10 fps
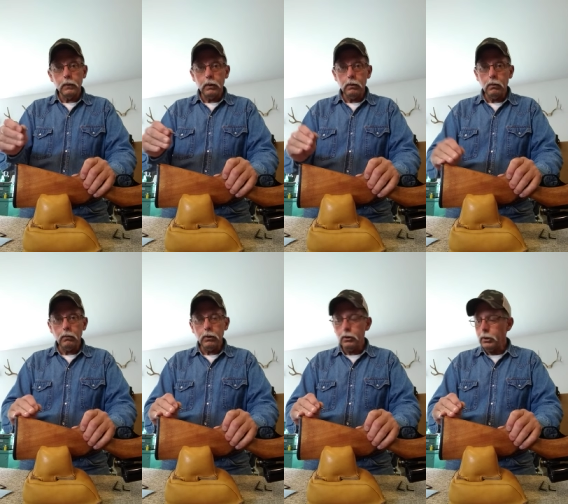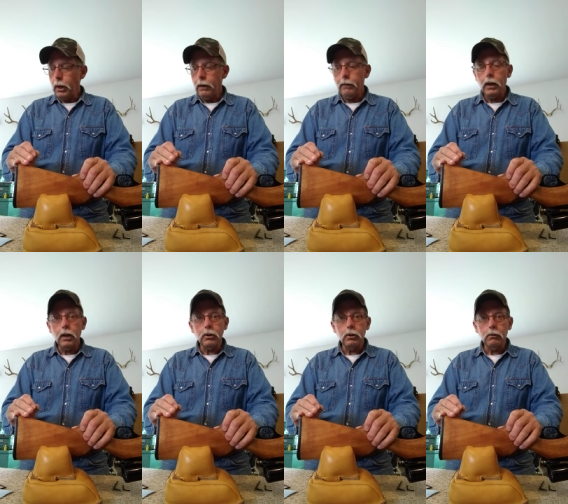you won't usually have
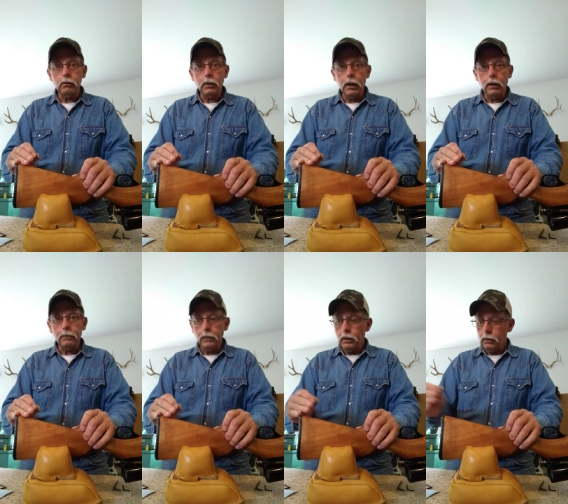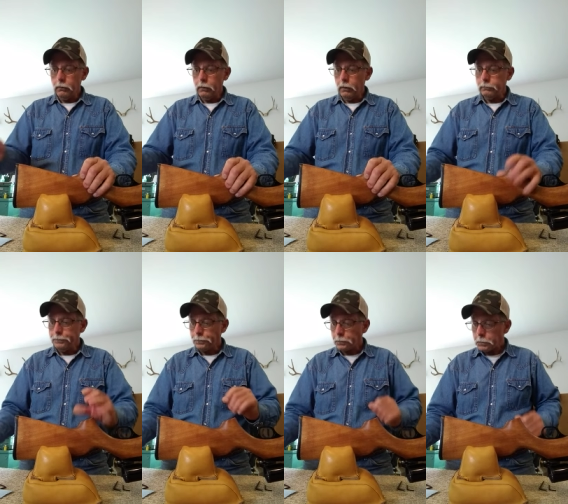any issues with that. So
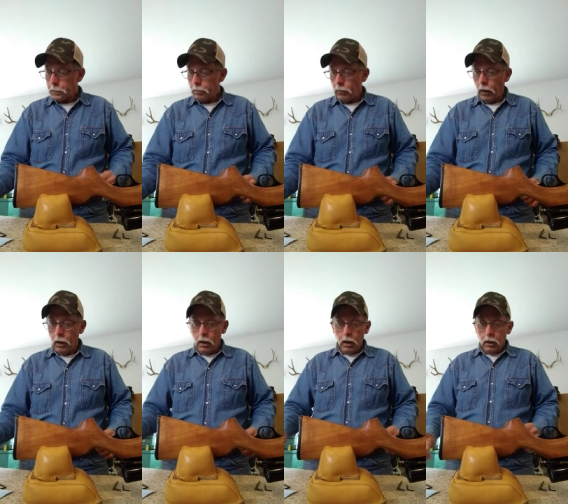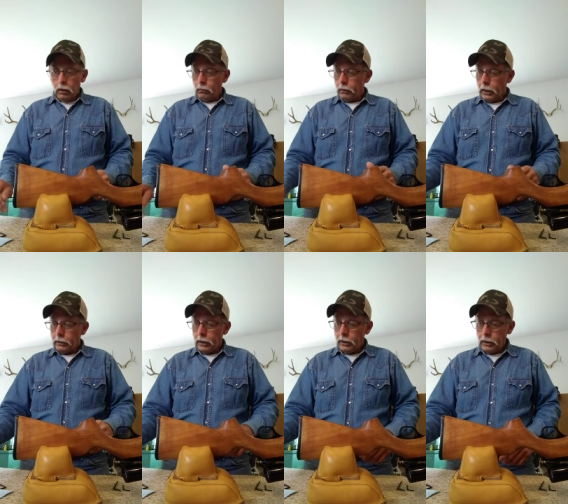we take
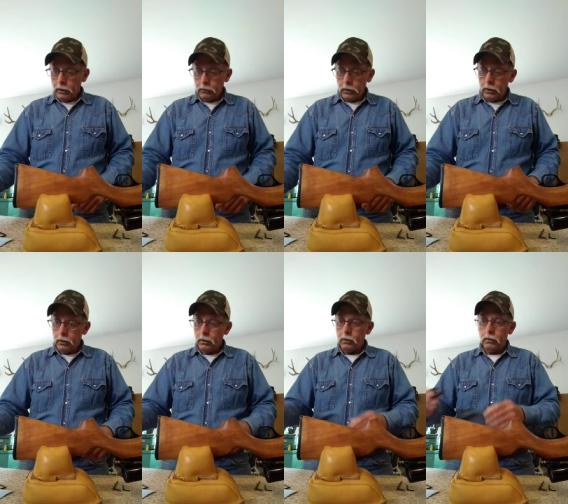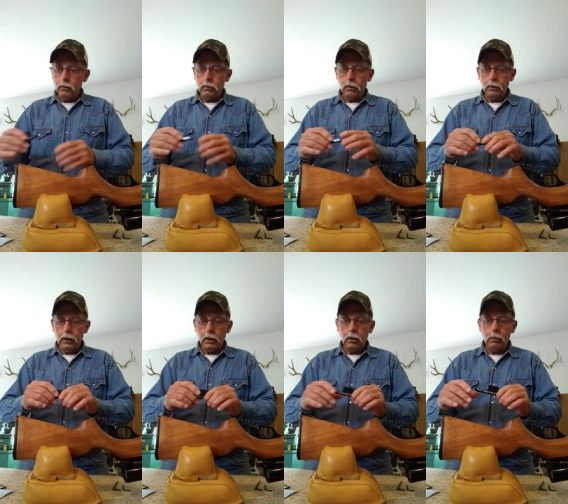that out. We're going to
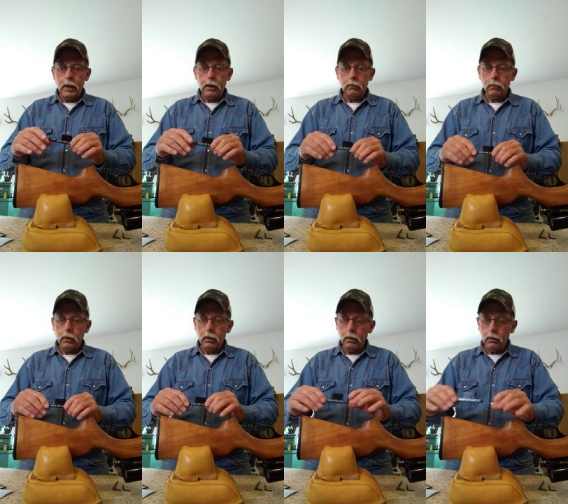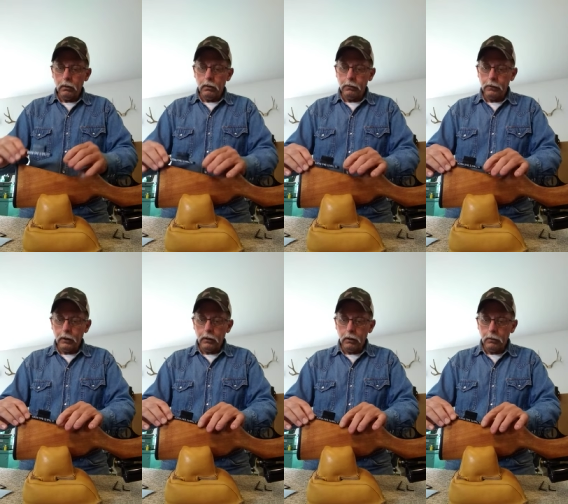take our mount, set
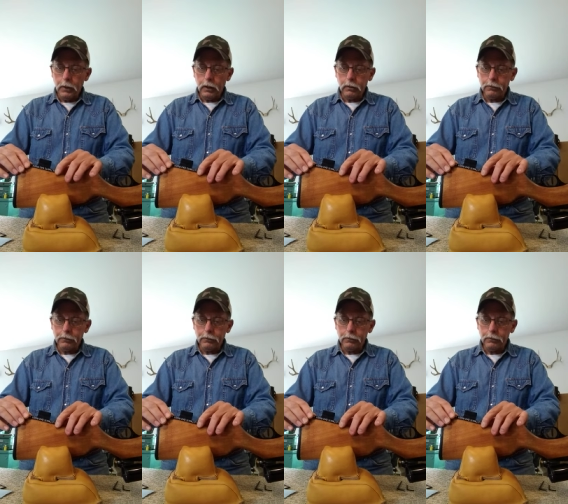it on the back of the